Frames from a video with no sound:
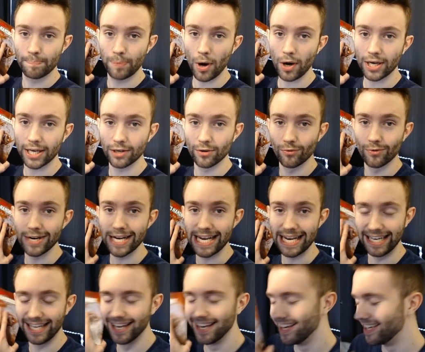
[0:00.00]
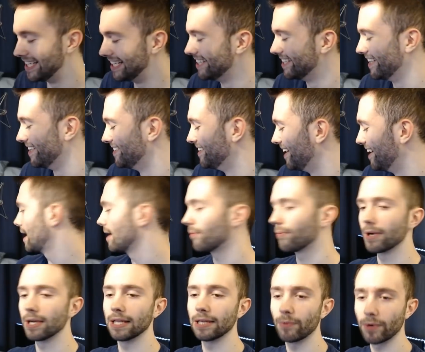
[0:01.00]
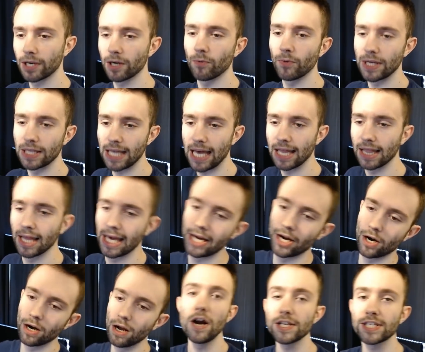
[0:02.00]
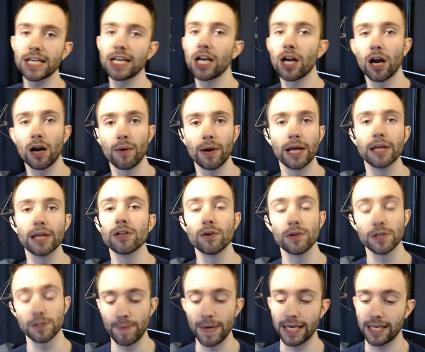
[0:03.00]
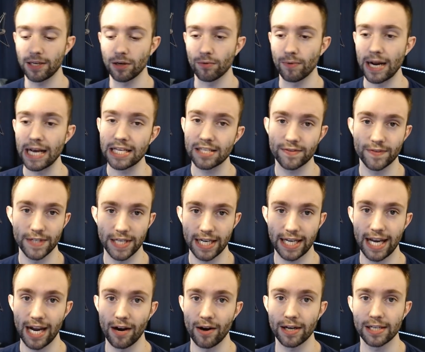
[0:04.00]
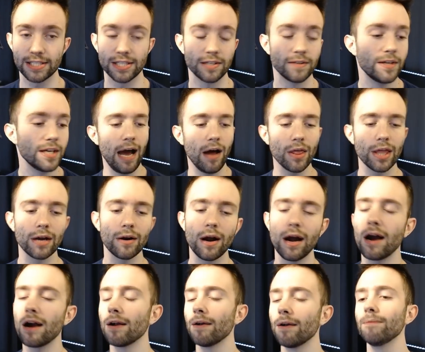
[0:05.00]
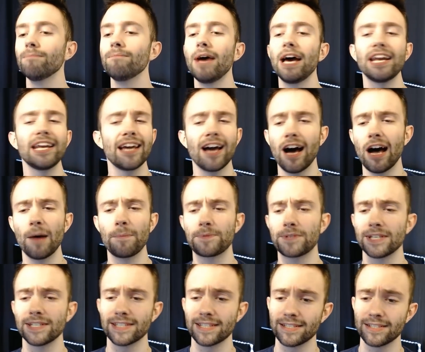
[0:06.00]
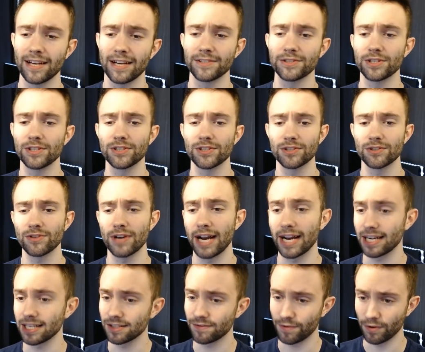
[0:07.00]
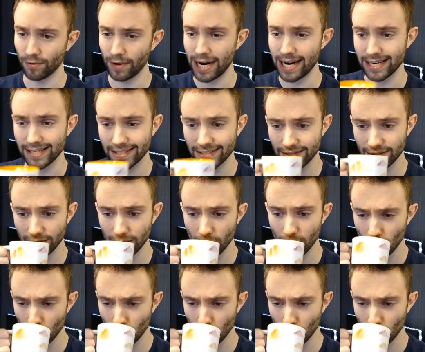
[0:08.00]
a book and read. Not really, we're gonna read that later. First thing you're gonna wanna do is pick your race for your character. Now, there are many options in Dungeons and Dragons for race.